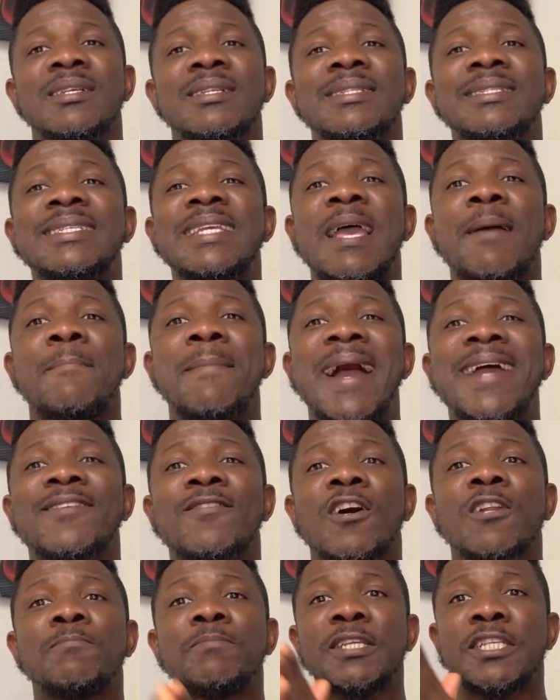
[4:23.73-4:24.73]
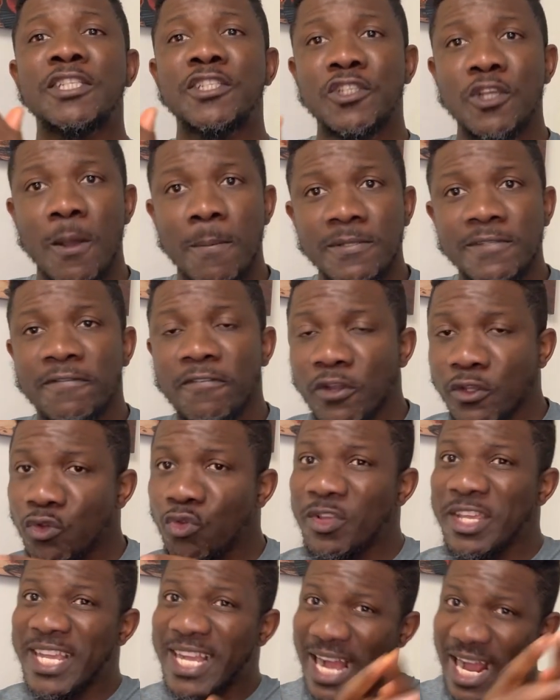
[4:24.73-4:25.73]
There might not be jobs for
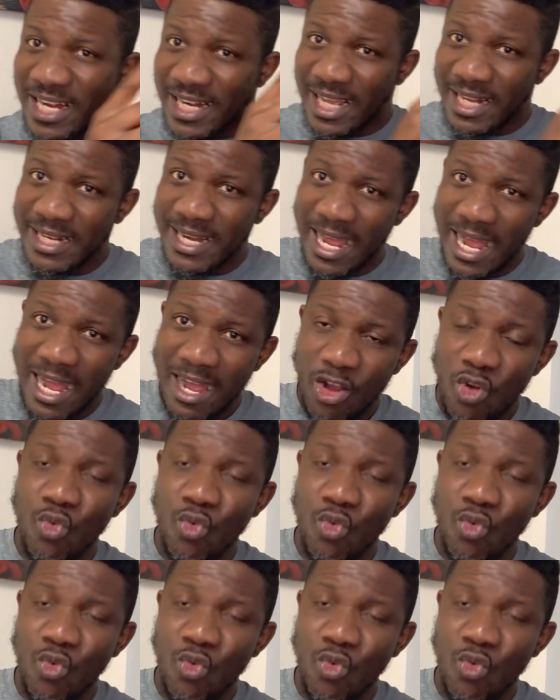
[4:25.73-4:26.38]
you in Canada